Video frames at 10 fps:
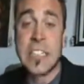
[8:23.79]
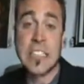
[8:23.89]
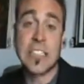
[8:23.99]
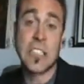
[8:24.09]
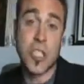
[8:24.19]

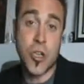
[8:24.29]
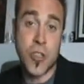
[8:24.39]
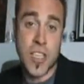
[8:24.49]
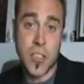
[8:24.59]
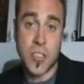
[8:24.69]
since
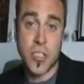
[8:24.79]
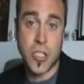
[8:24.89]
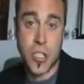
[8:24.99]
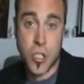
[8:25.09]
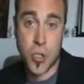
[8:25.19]

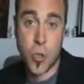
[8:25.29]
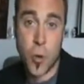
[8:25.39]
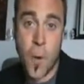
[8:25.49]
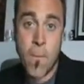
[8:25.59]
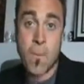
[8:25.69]

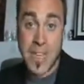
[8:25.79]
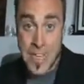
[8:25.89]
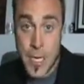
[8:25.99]
2002,